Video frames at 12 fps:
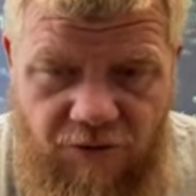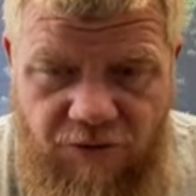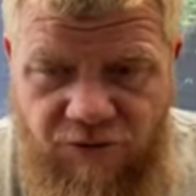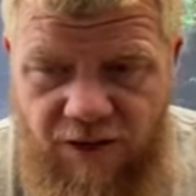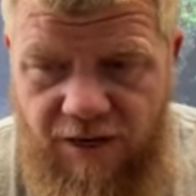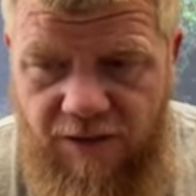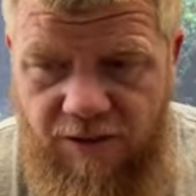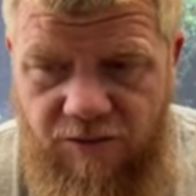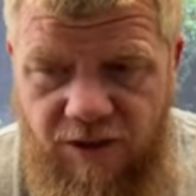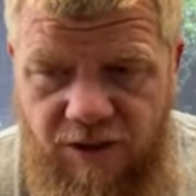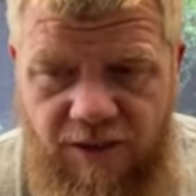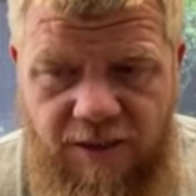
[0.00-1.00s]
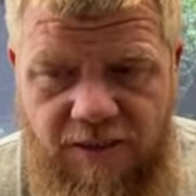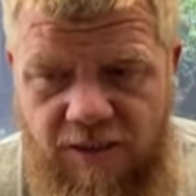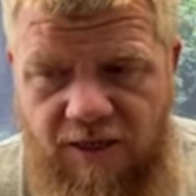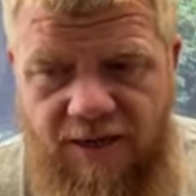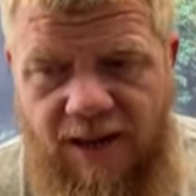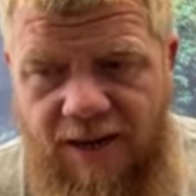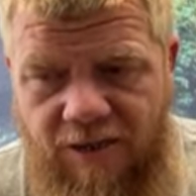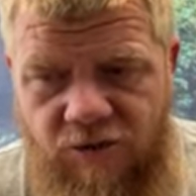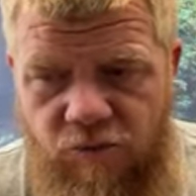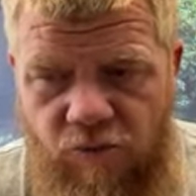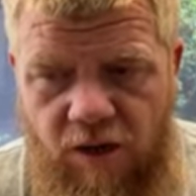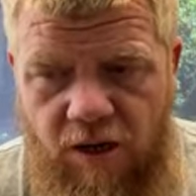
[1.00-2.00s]
there, there is a line
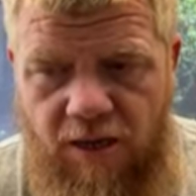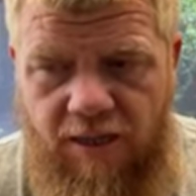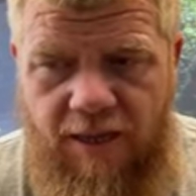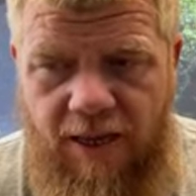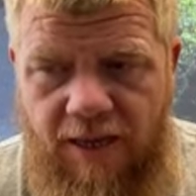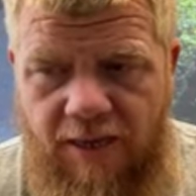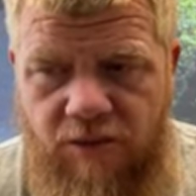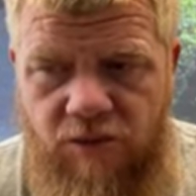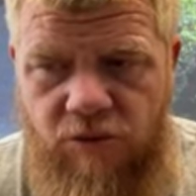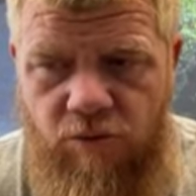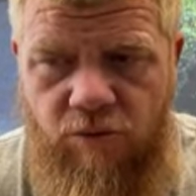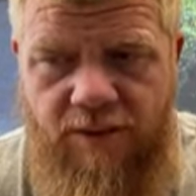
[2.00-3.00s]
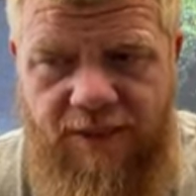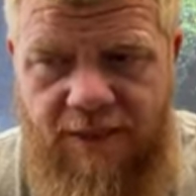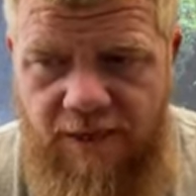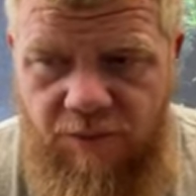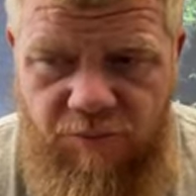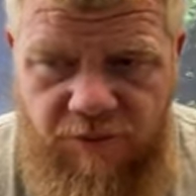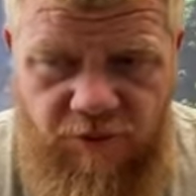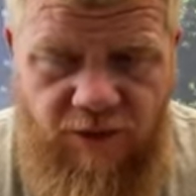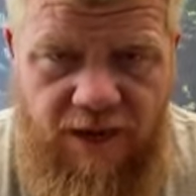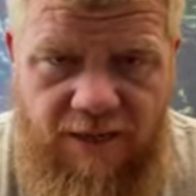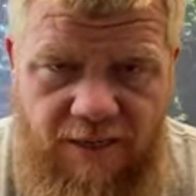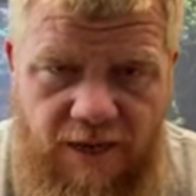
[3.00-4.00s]
drawn and you only get it when you
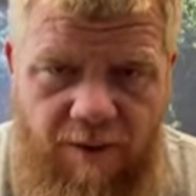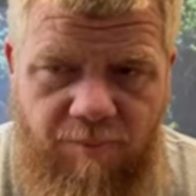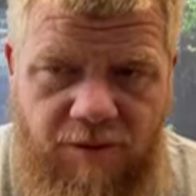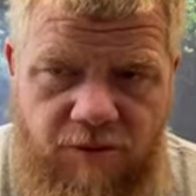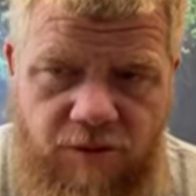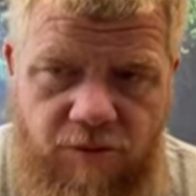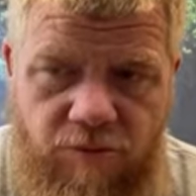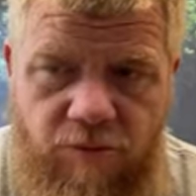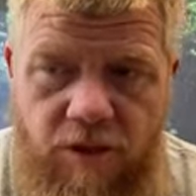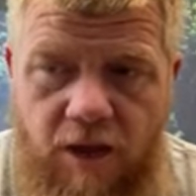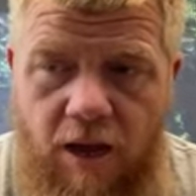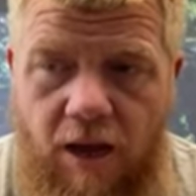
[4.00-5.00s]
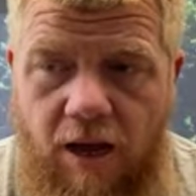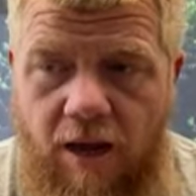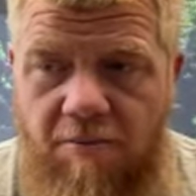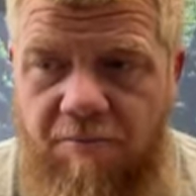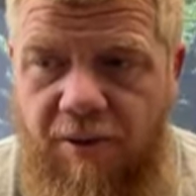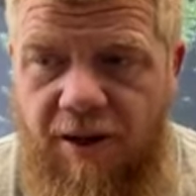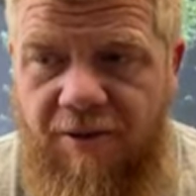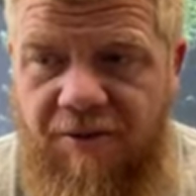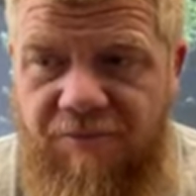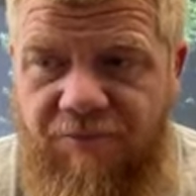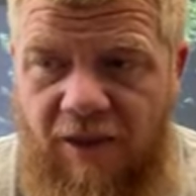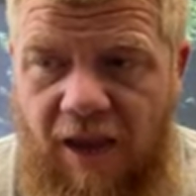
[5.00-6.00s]
got it coming to you. Uh, but
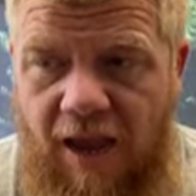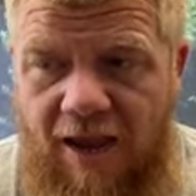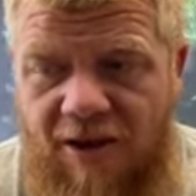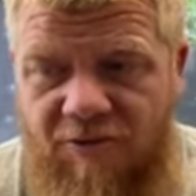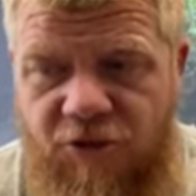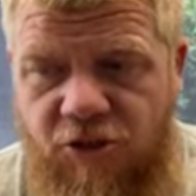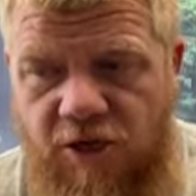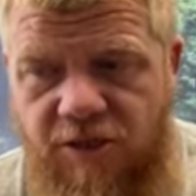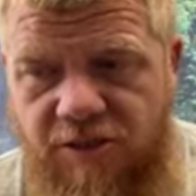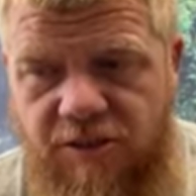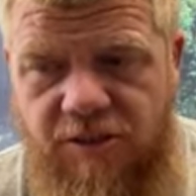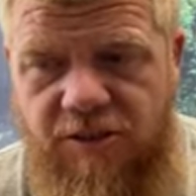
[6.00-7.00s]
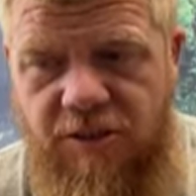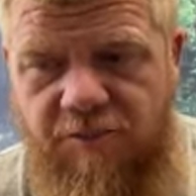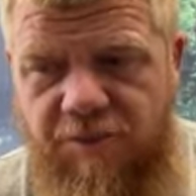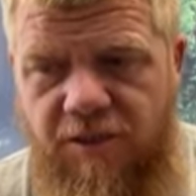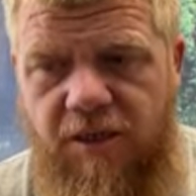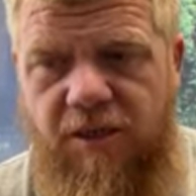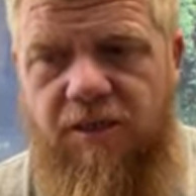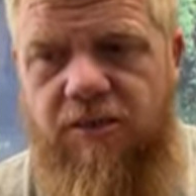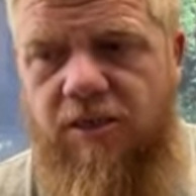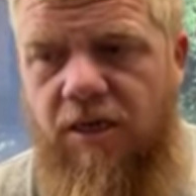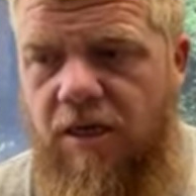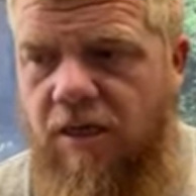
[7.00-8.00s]
I have started to see
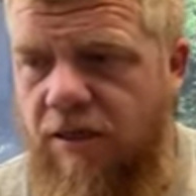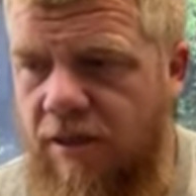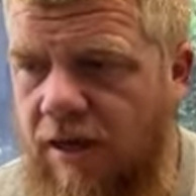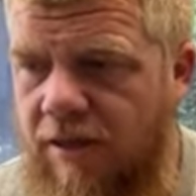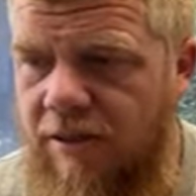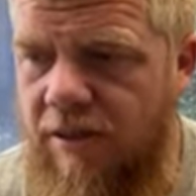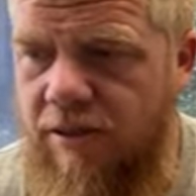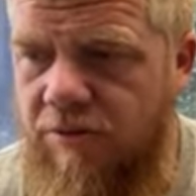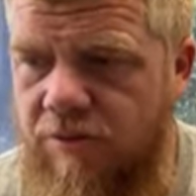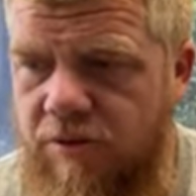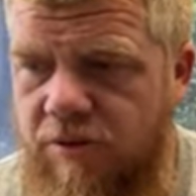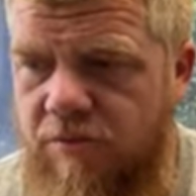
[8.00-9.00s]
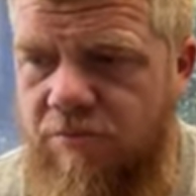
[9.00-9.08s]
because uh, I think it was